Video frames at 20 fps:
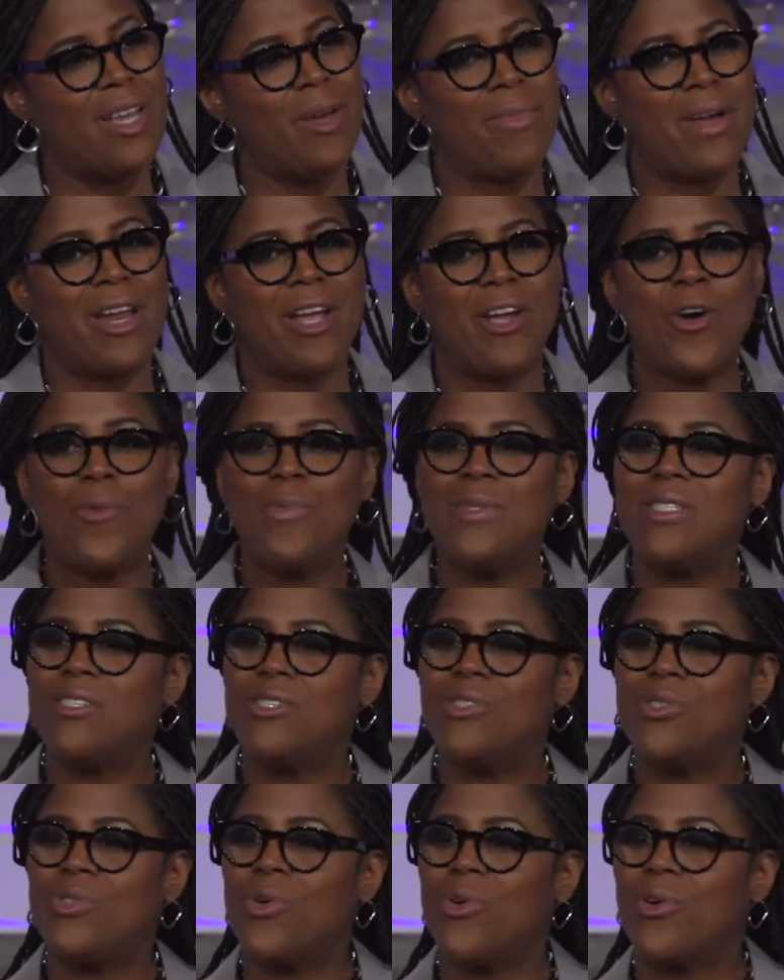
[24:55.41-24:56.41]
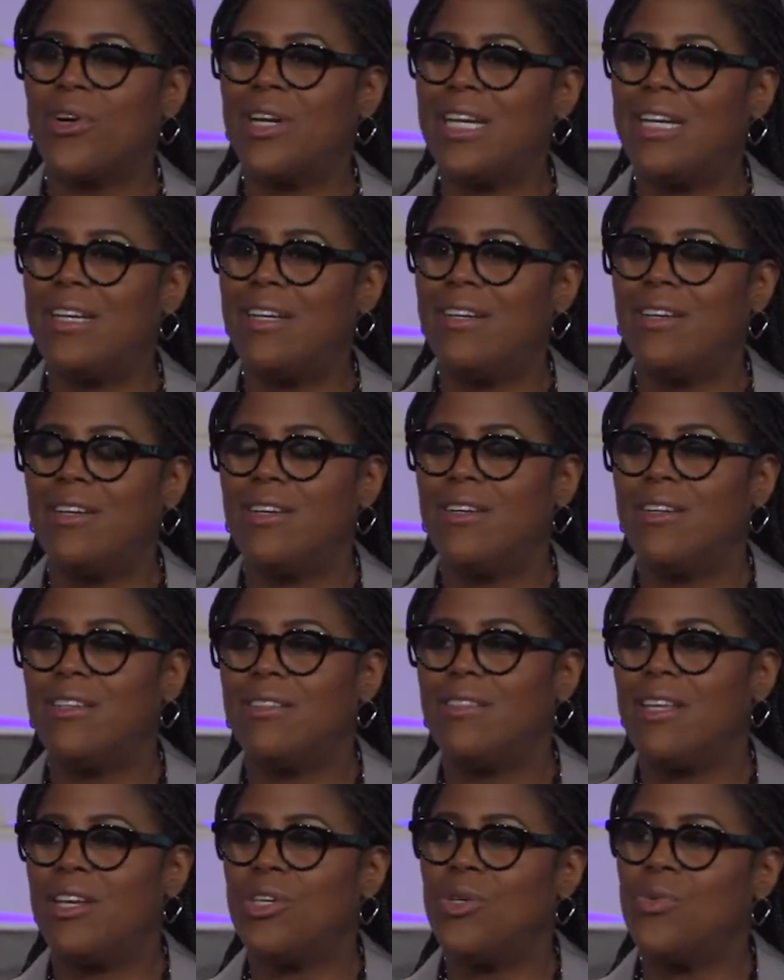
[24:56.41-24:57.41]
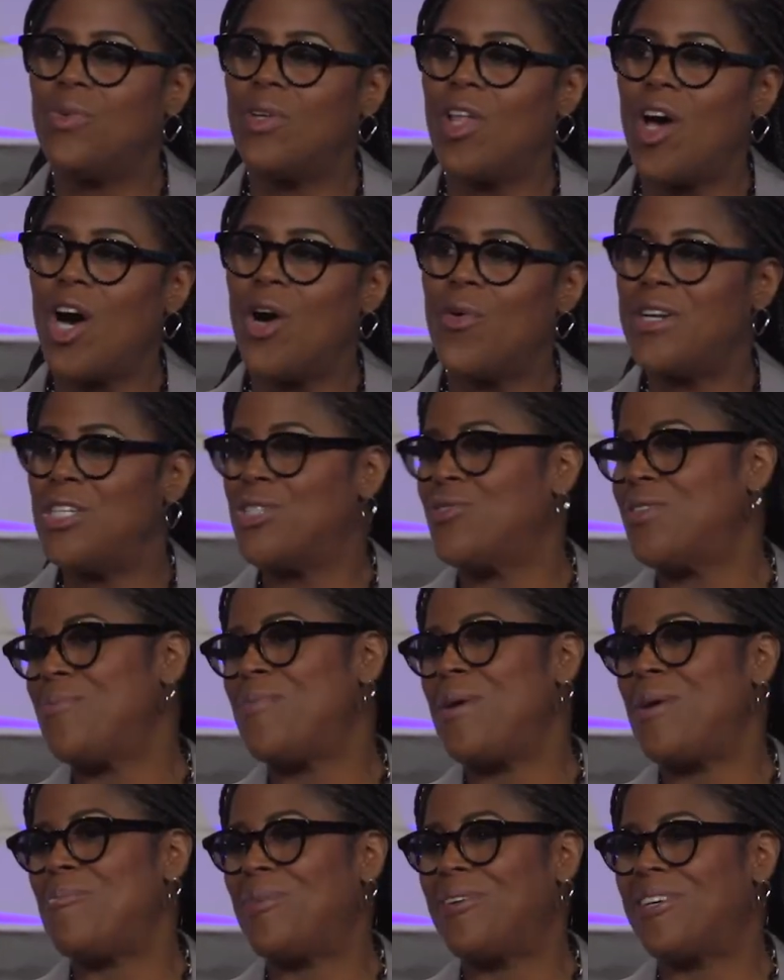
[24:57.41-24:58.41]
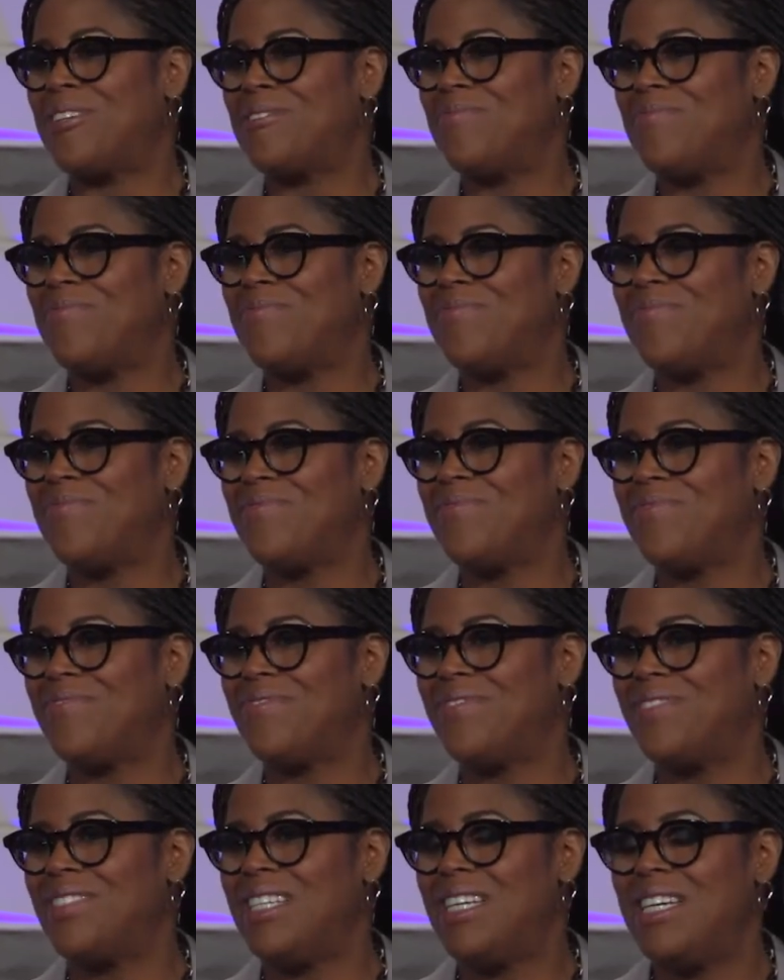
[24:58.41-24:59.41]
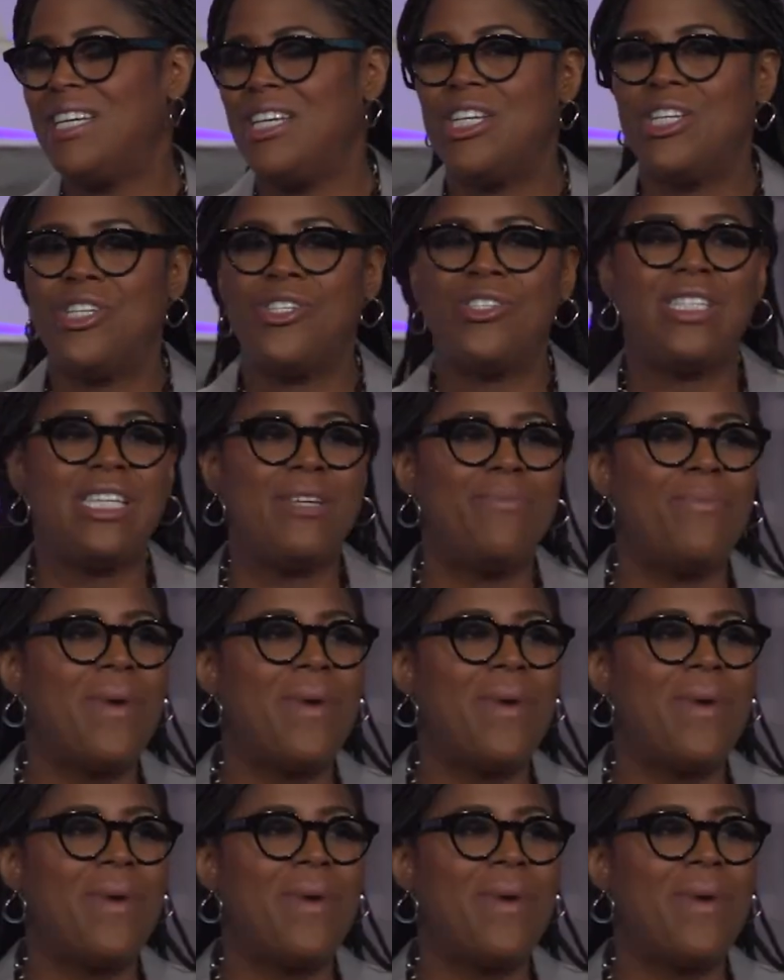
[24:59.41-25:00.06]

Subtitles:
but I hope it's a story that you will always remember. You see,